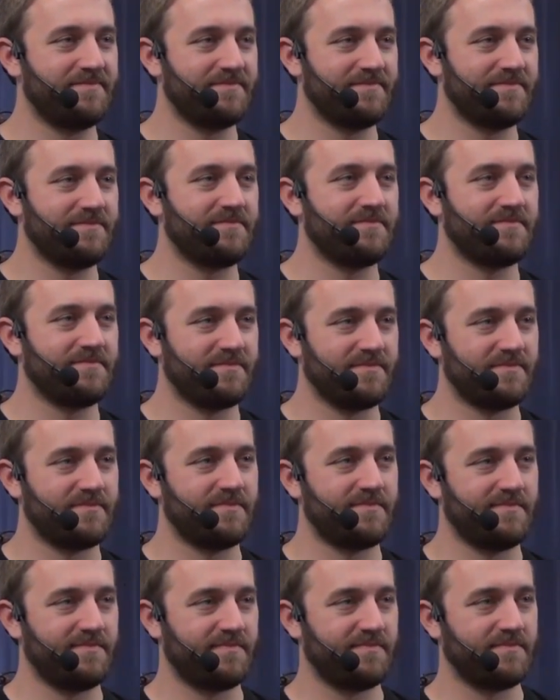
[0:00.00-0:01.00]

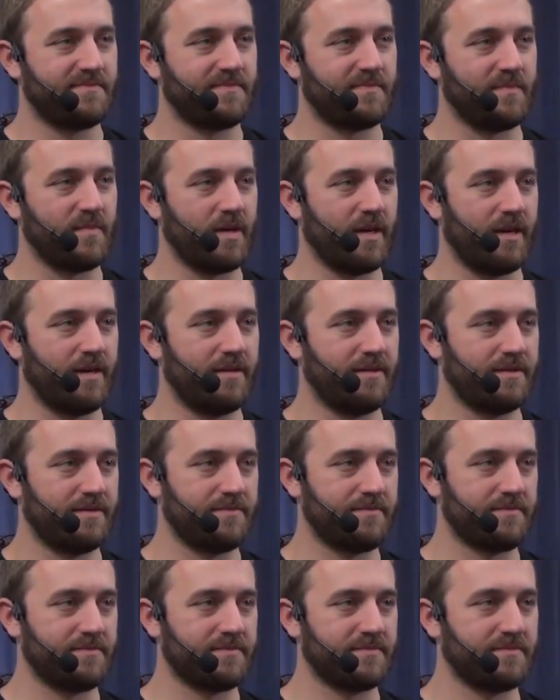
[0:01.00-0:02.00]

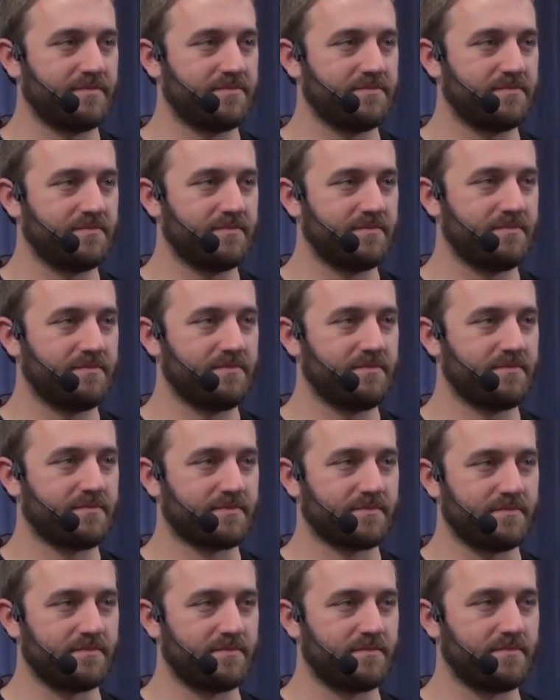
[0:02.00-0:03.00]

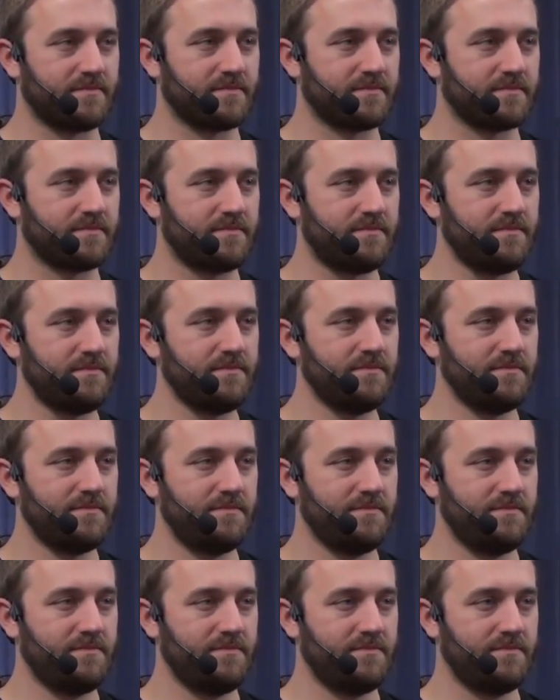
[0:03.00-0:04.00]

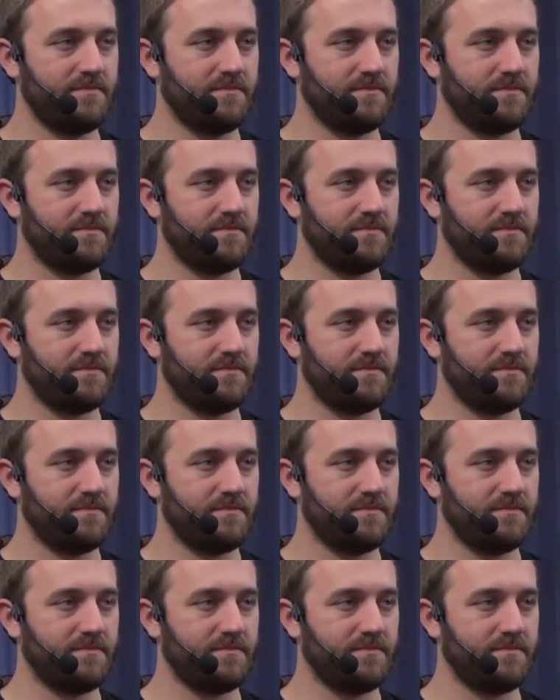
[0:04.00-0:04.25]
(not speaking)